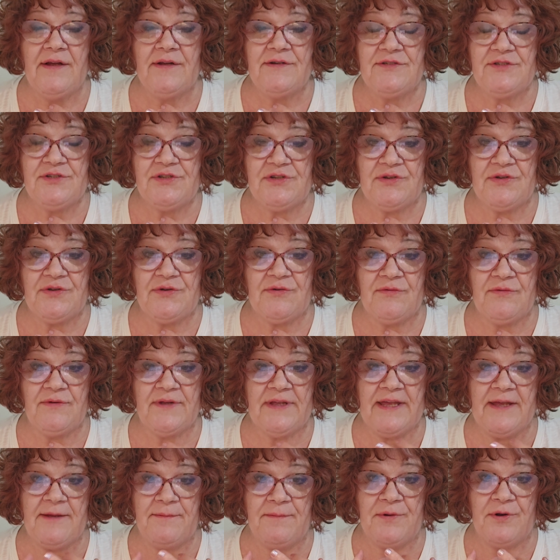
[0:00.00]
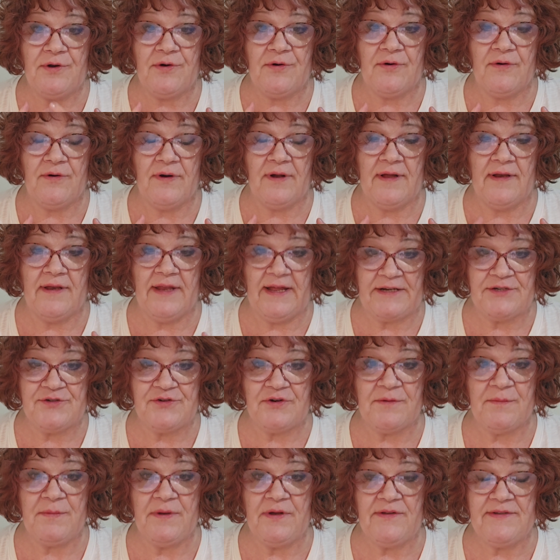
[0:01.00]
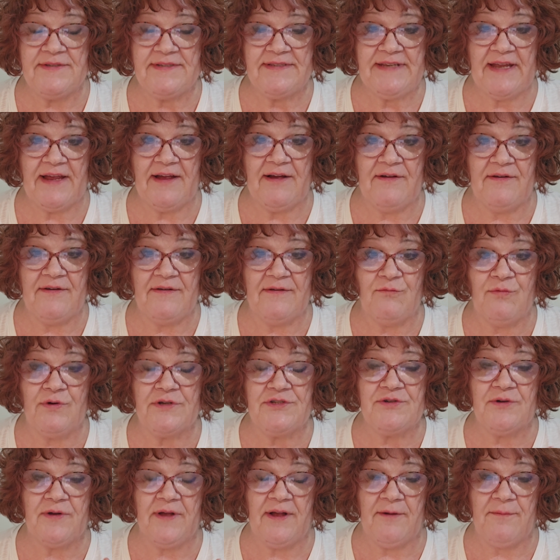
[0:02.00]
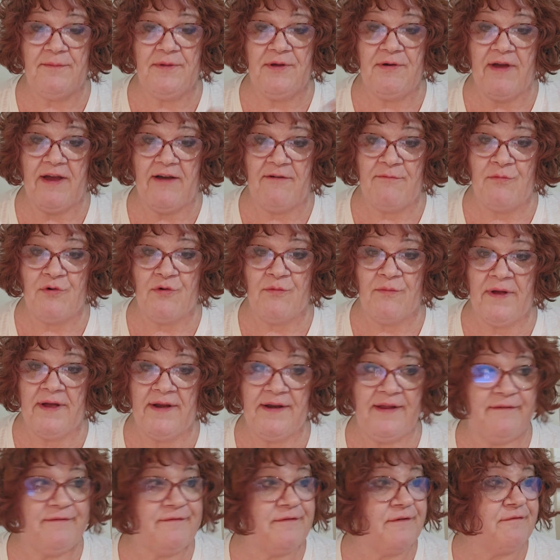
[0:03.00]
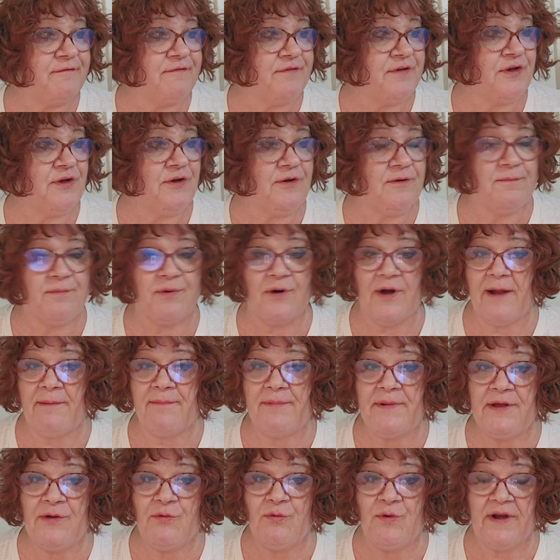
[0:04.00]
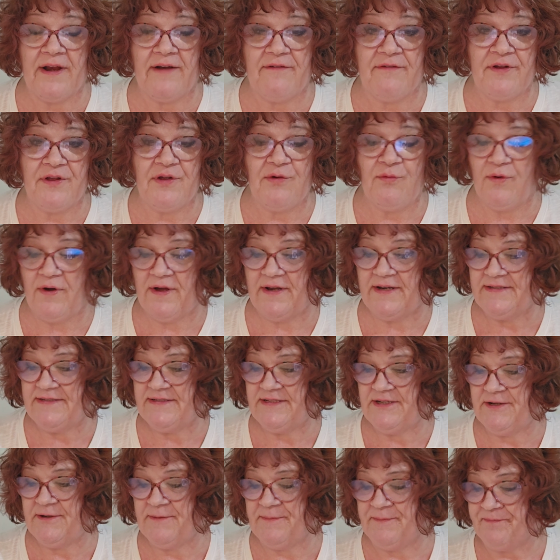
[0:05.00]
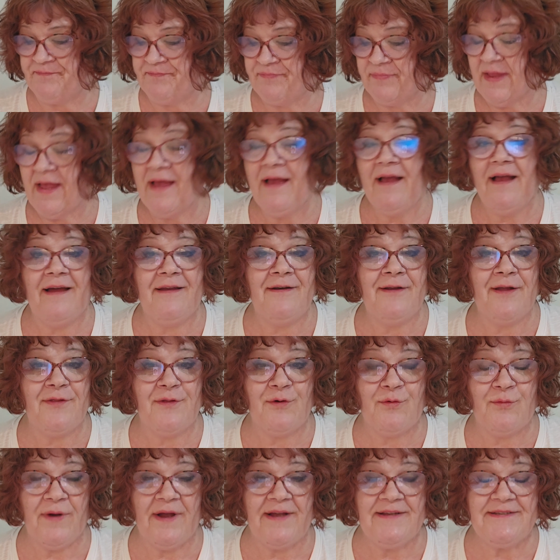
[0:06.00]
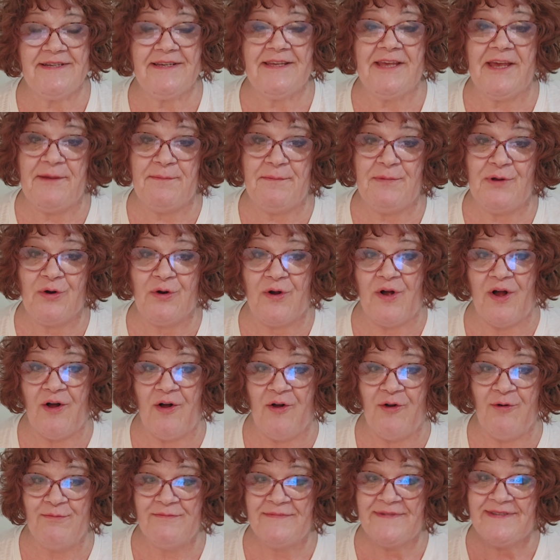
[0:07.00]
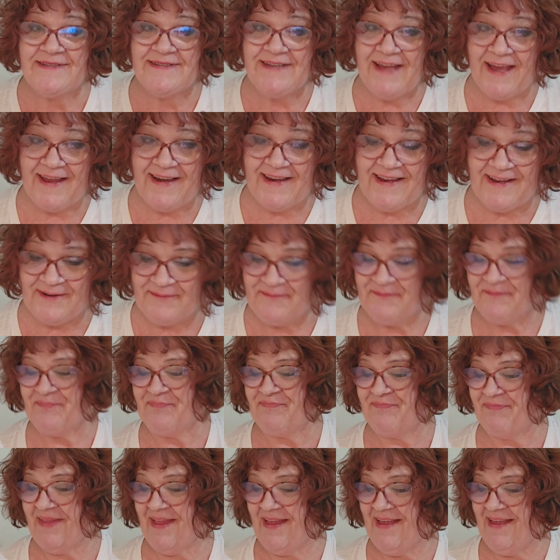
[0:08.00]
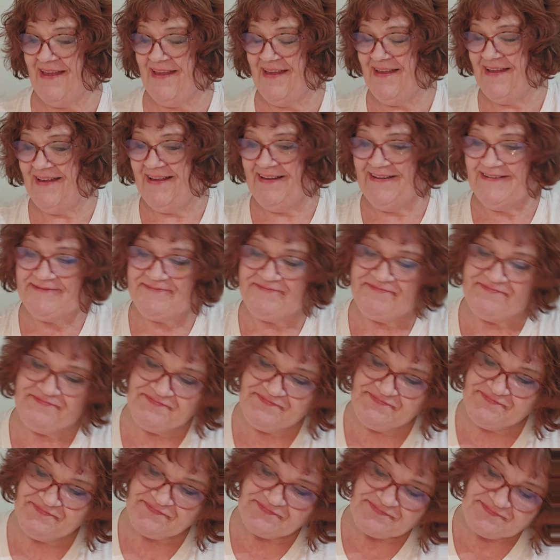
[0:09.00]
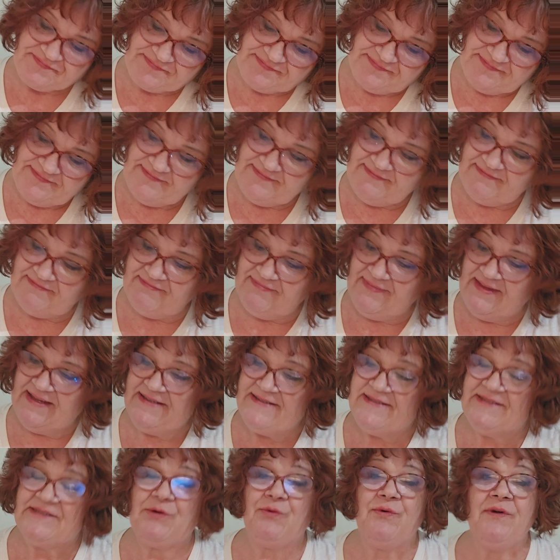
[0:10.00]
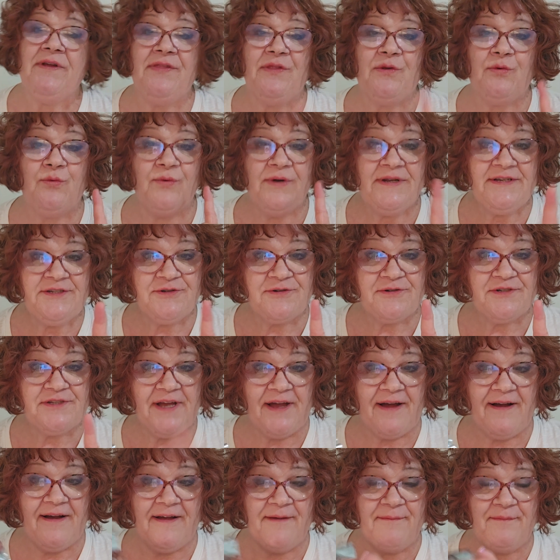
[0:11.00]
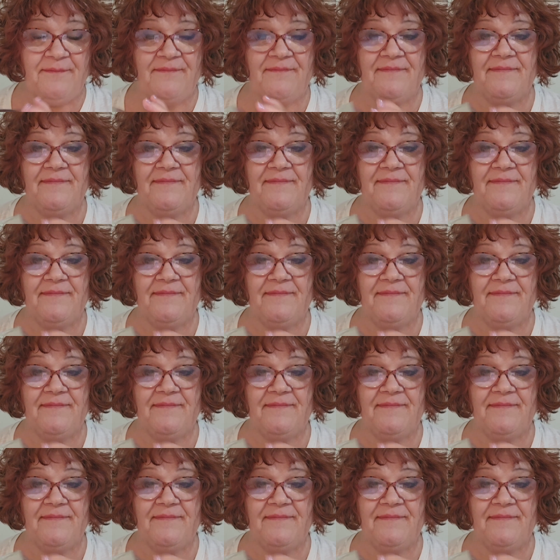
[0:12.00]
to keep your electric bills down, which will help you have more money for food, prepping, whatever you want to do. Another way to keep your home steady. So in the wintertime,